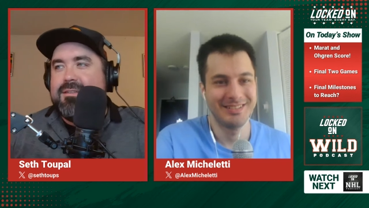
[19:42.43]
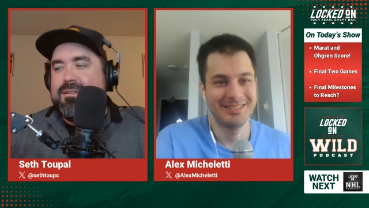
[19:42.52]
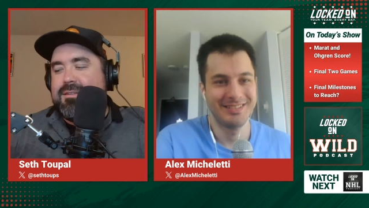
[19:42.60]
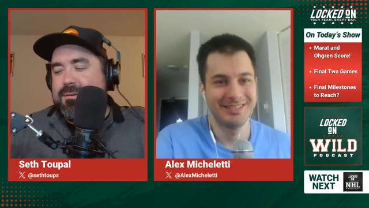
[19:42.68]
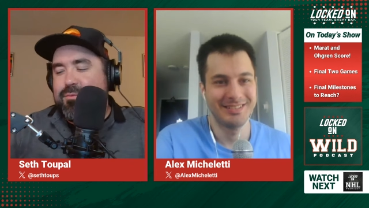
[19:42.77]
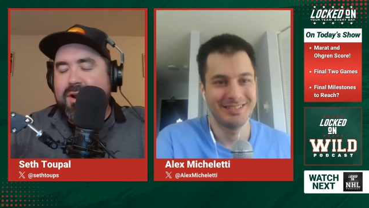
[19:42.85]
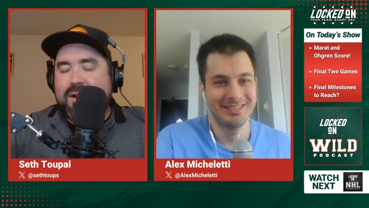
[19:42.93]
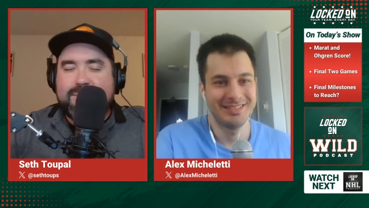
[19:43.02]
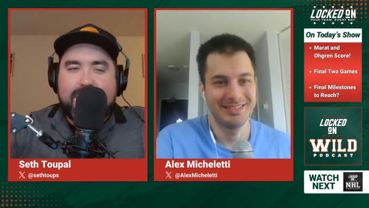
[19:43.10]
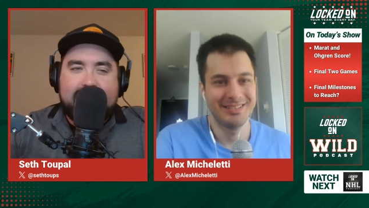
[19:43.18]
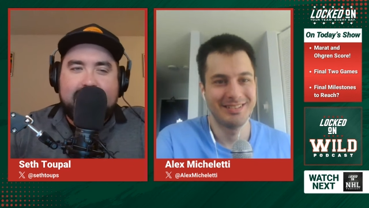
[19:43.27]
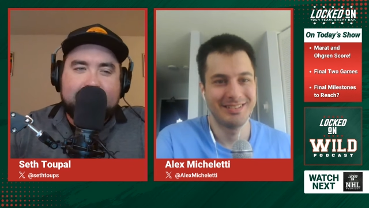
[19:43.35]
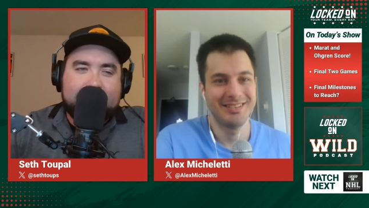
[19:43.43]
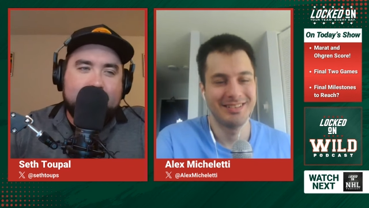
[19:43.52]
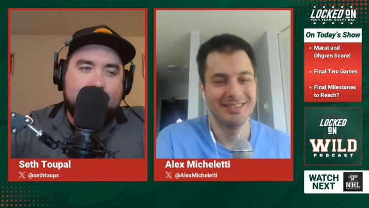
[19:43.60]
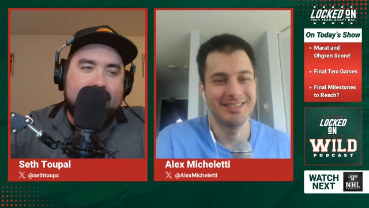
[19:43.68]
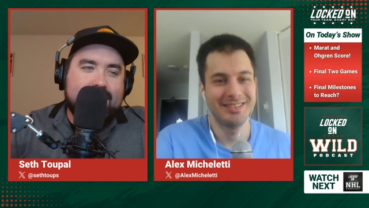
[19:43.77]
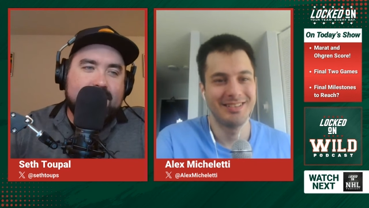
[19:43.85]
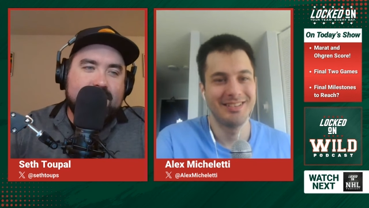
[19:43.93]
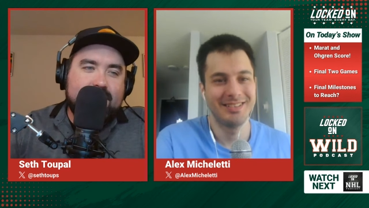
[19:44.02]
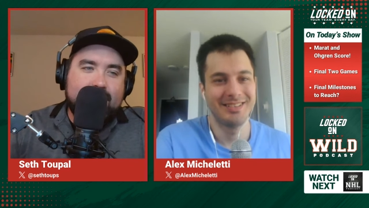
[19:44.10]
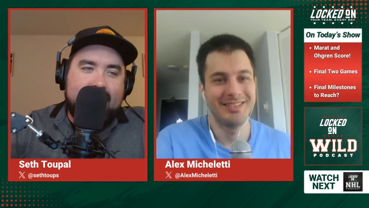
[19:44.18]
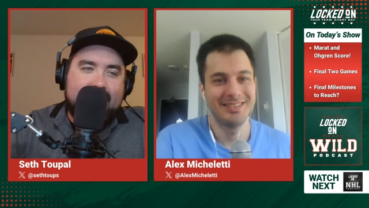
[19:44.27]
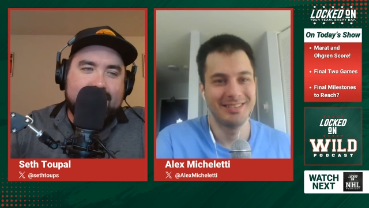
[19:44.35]
Speaker 1: the press box, some mental
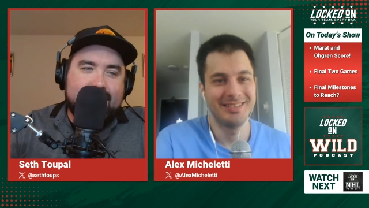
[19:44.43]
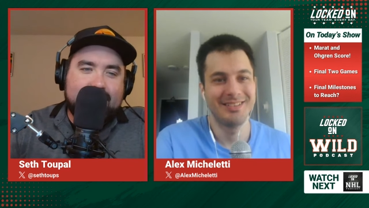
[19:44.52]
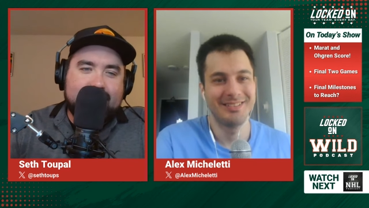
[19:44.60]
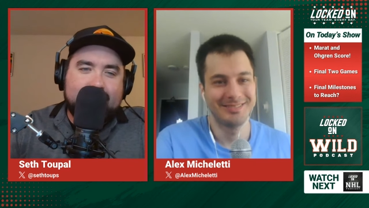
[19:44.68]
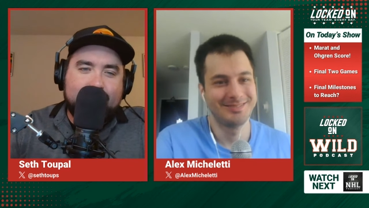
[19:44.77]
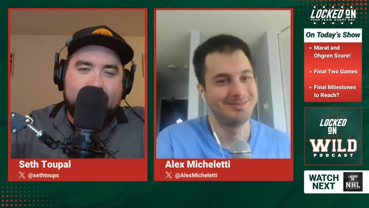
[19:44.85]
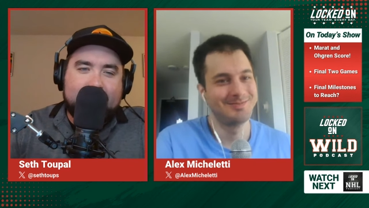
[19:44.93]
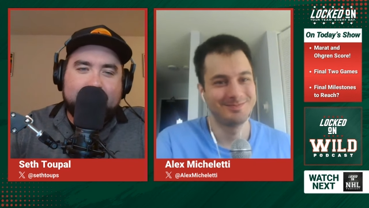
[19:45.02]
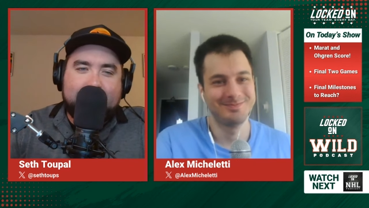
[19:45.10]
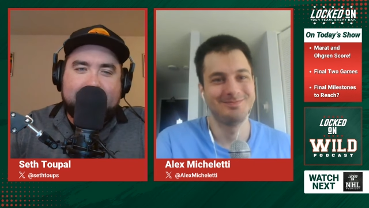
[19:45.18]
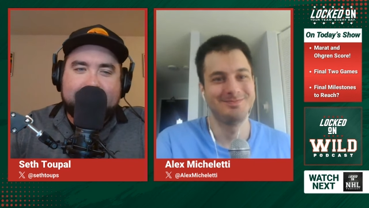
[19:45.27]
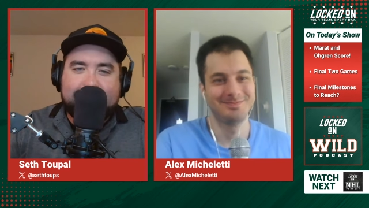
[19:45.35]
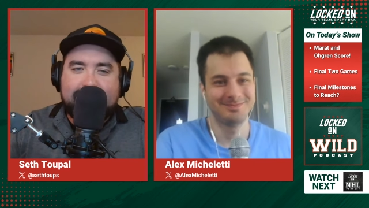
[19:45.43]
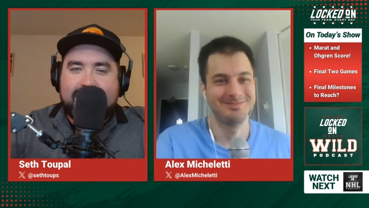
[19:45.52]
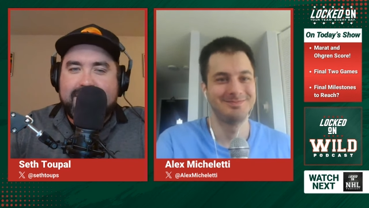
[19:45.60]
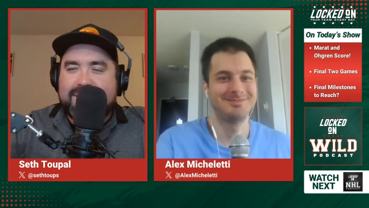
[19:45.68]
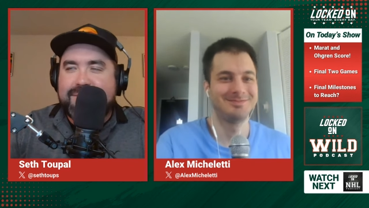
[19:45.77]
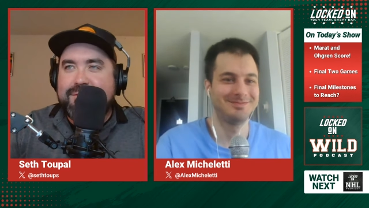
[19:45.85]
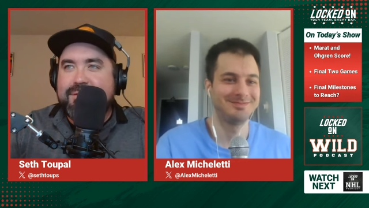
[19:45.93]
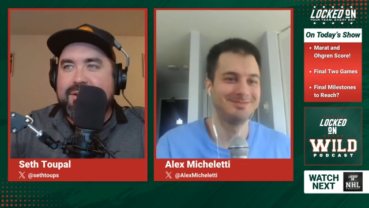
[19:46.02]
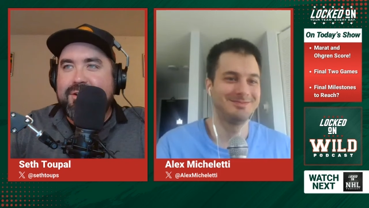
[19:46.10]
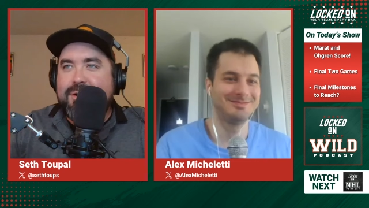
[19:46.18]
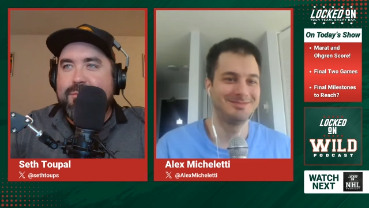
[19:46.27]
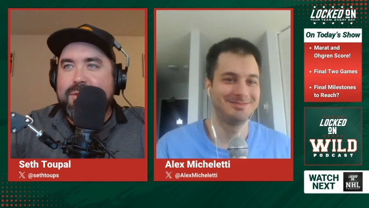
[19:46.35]
gymnastics in the press box, trying to
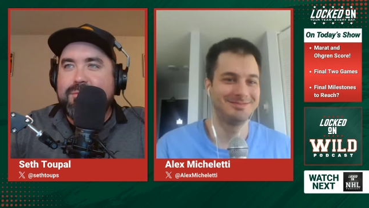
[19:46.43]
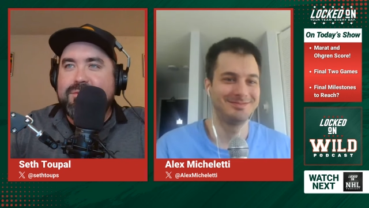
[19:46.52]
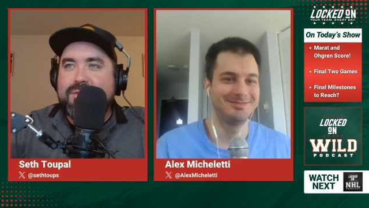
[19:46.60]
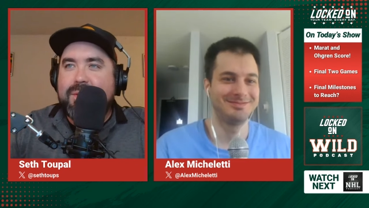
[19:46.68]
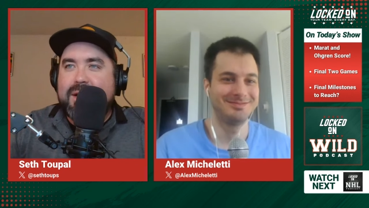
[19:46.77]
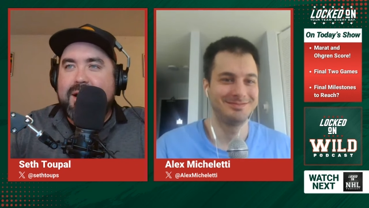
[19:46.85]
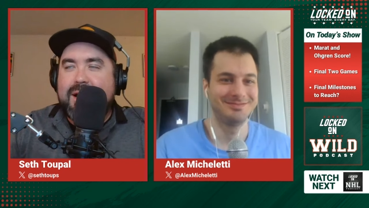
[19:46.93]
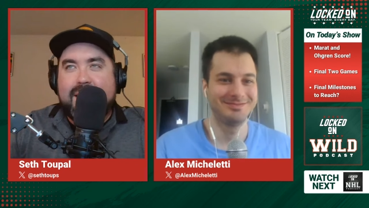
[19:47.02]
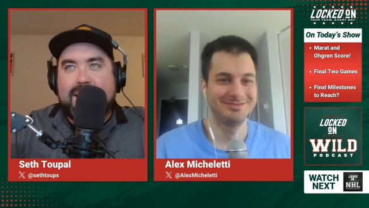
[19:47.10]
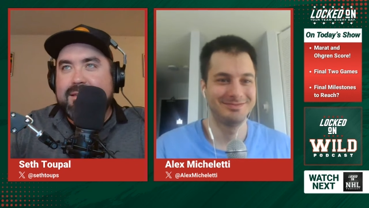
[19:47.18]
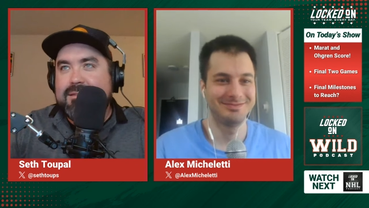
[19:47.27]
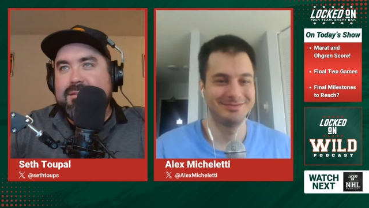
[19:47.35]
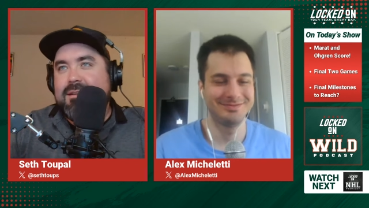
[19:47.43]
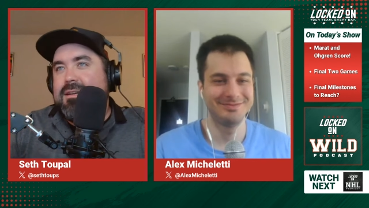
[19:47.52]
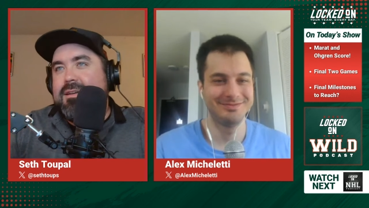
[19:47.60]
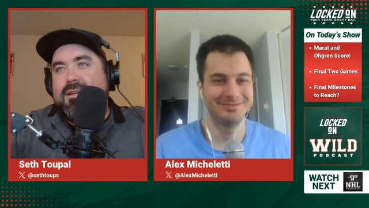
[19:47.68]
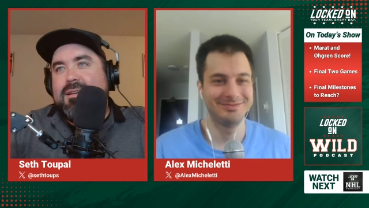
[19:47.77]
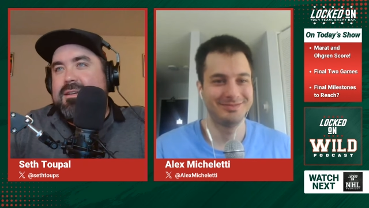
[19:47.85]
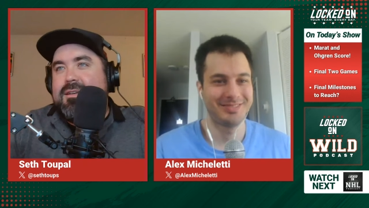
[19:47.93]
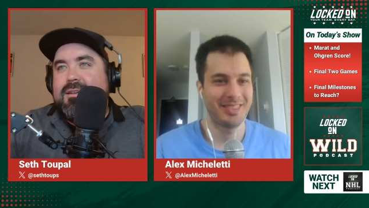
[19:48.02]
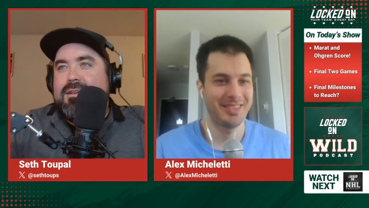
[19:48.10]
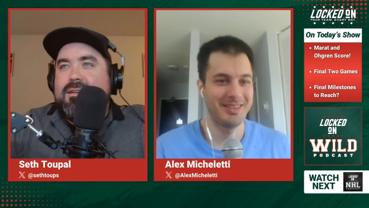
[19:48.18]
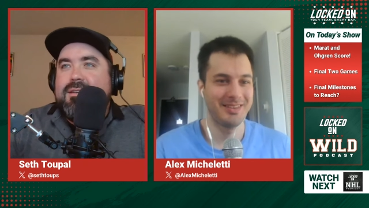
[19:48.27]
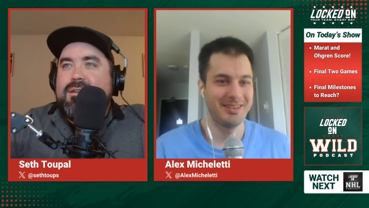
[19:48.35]
figure out what was going on, and
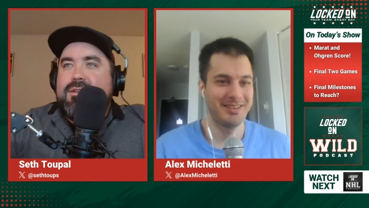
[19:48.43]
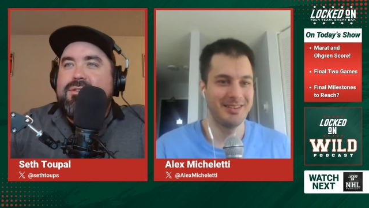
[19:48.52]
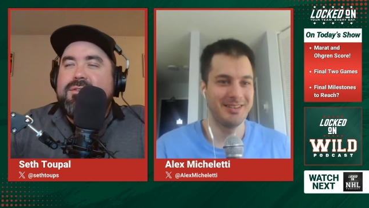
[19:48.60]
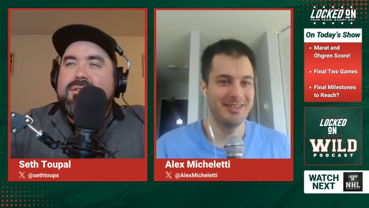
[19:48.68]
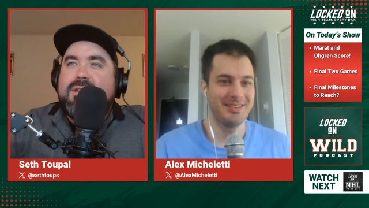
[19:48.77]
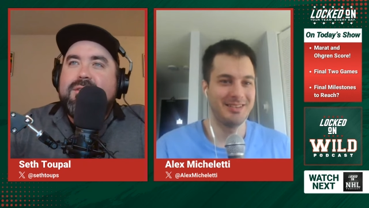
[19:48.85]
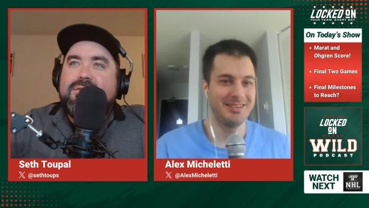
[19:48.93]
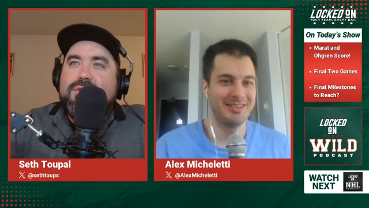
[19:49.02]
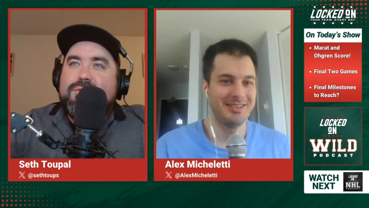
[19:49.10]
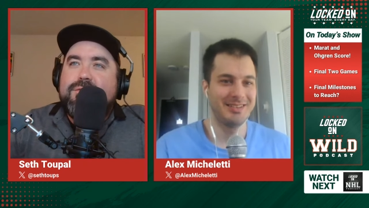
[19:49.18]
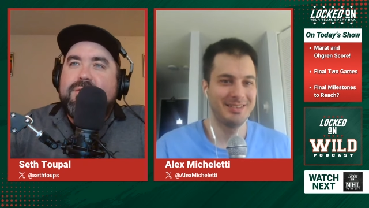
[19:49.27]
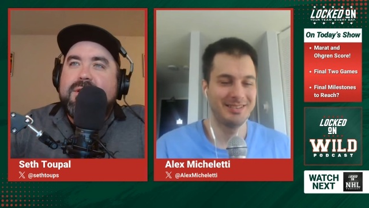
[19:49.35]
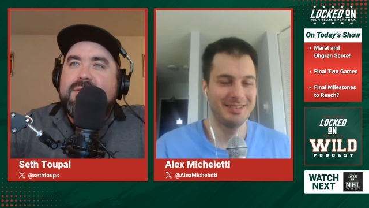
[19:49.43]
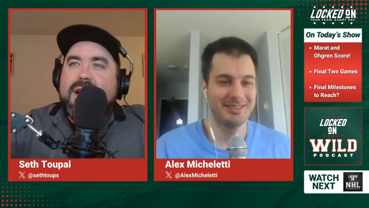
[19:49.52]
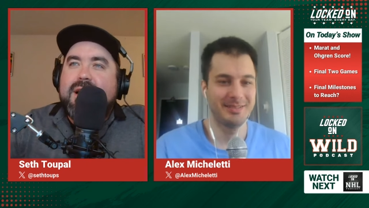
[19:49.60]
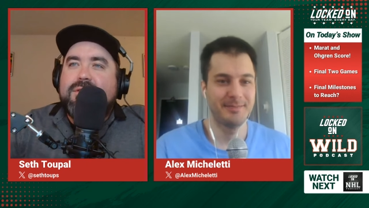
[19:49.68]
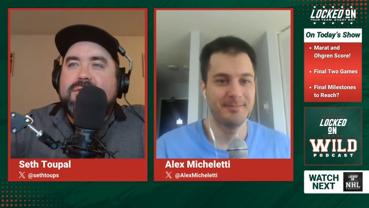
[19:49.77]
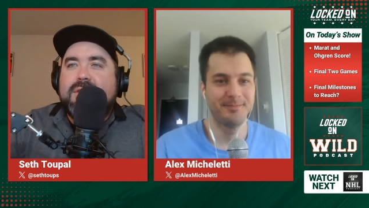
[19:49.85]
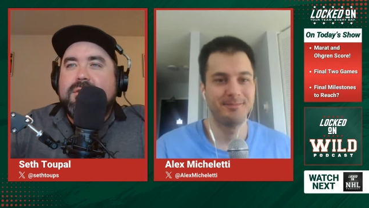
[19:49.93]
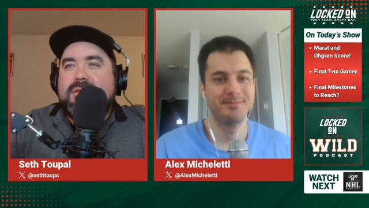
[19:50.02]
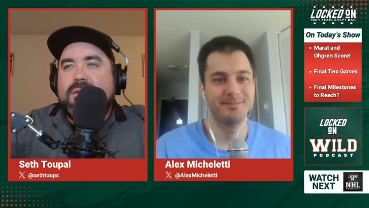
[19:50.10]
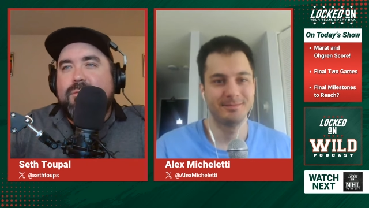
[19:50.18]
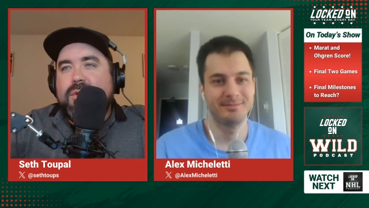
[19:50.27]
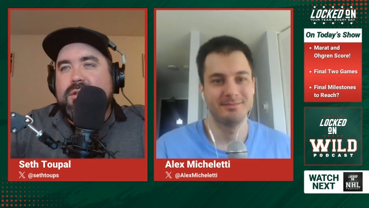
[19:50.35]
just set the tone for the entire
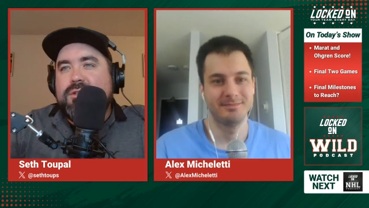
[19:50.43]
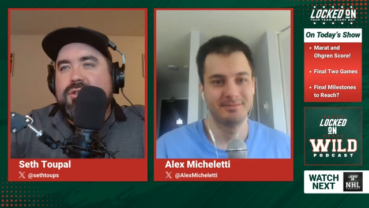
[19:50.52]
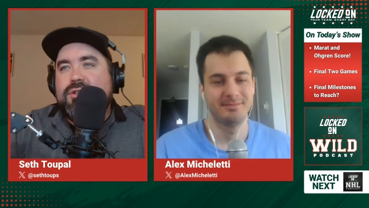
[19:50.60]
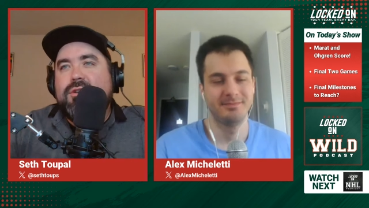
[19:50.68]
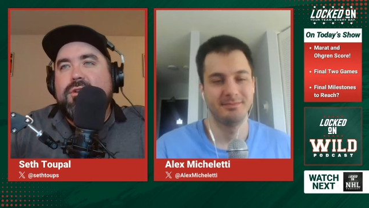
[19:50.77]
season, which